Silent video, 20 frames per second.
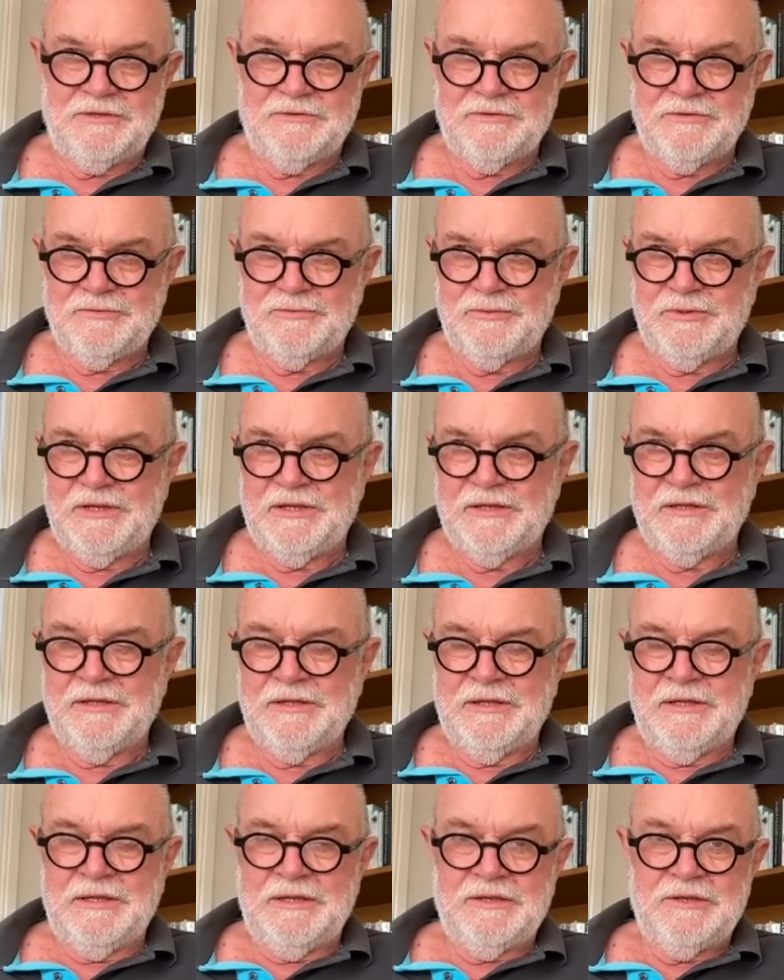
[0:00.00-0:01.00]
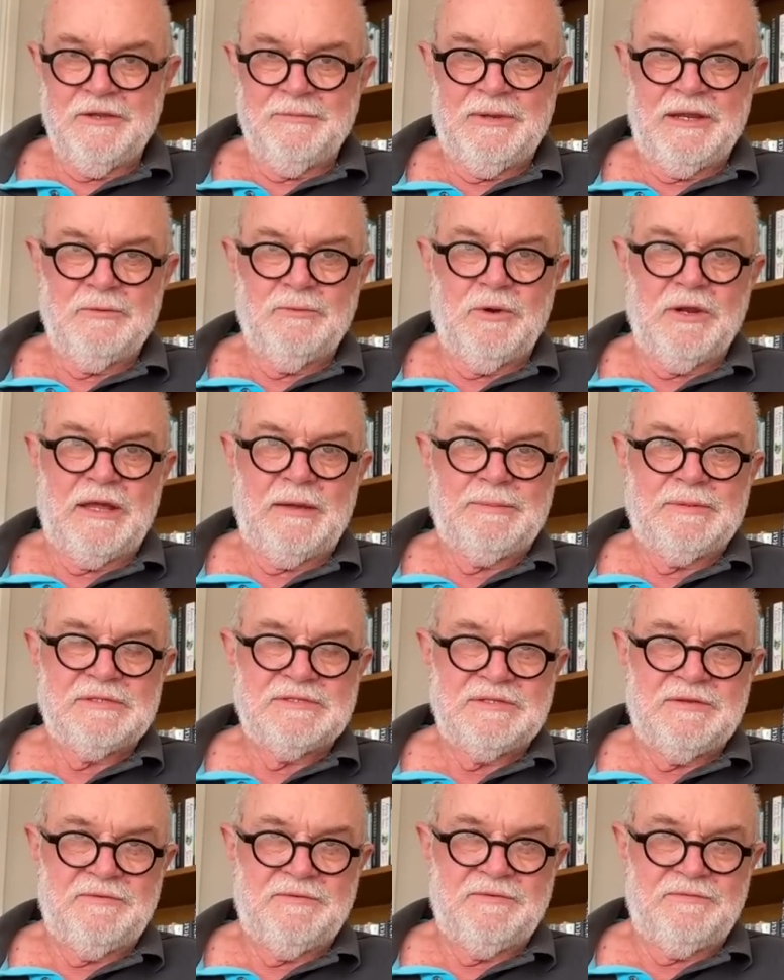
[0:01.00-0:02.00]
You're a winner no matter what
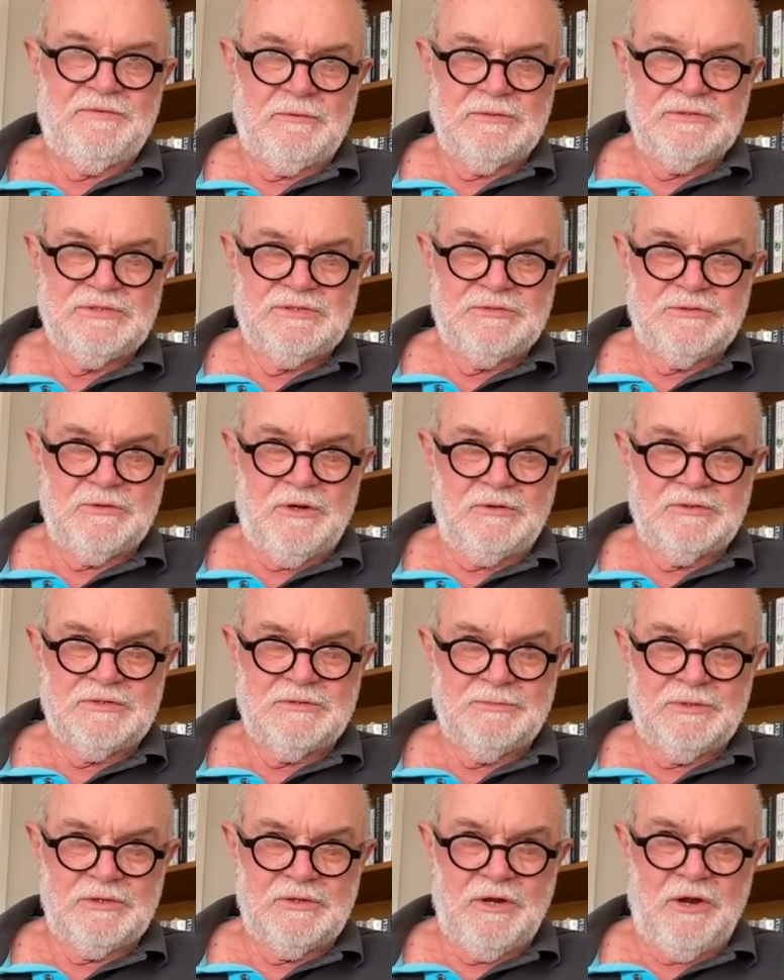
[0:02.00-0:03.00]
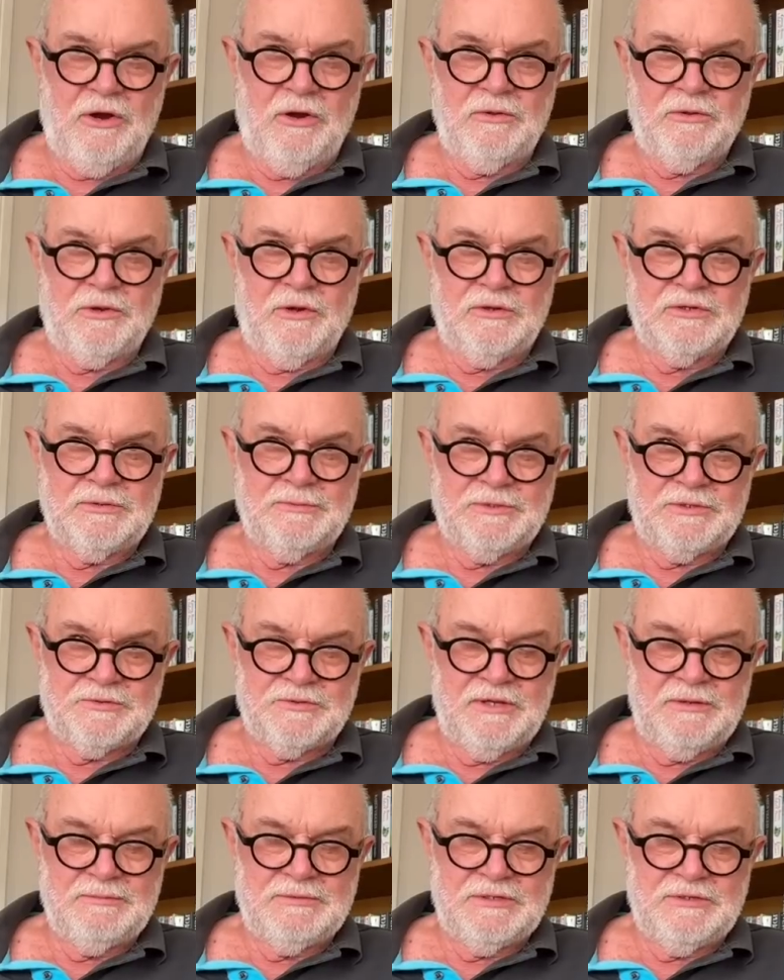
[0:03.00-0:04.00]
happens. If that was your ultimate goal and ultimate
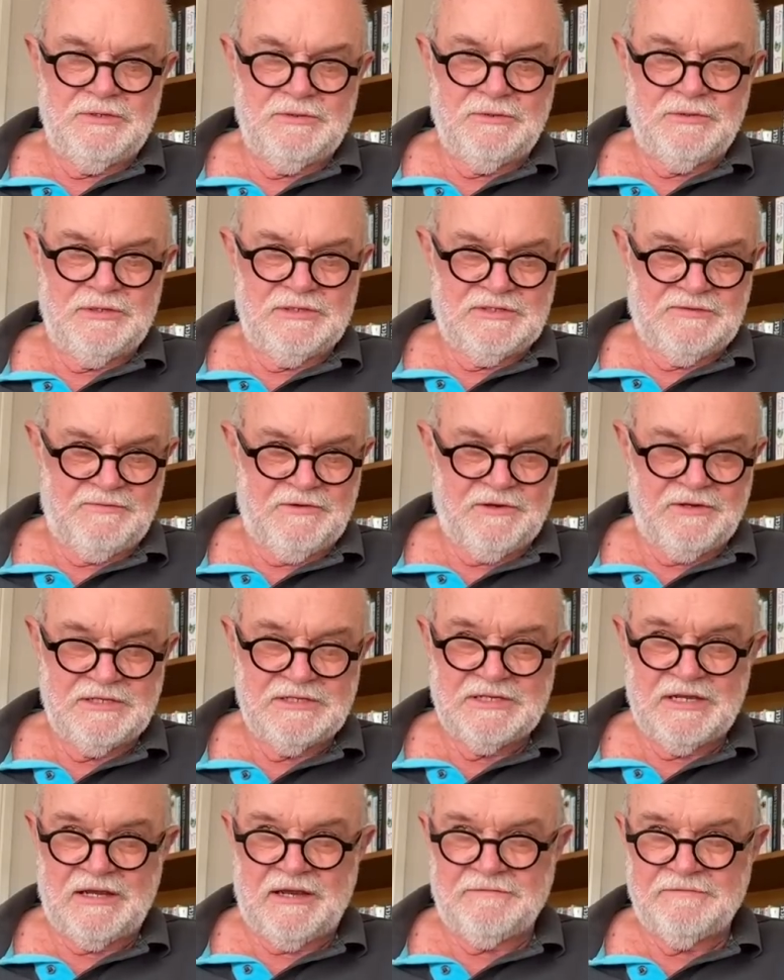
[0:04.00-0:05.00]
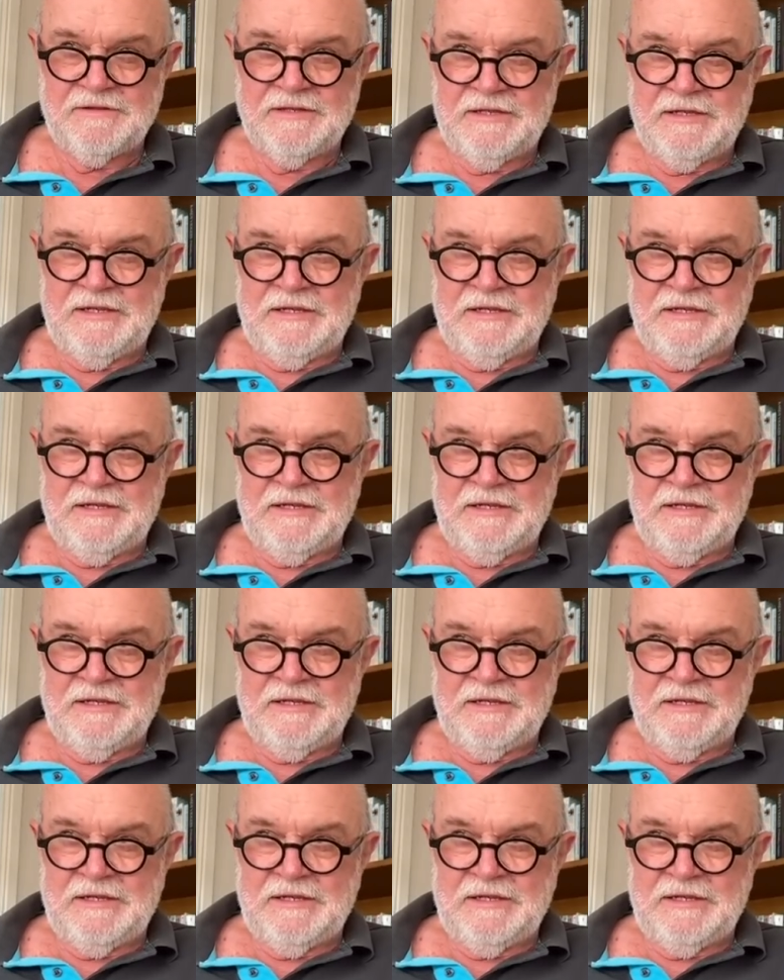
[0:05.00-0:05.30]
dream to do it, it's very tough.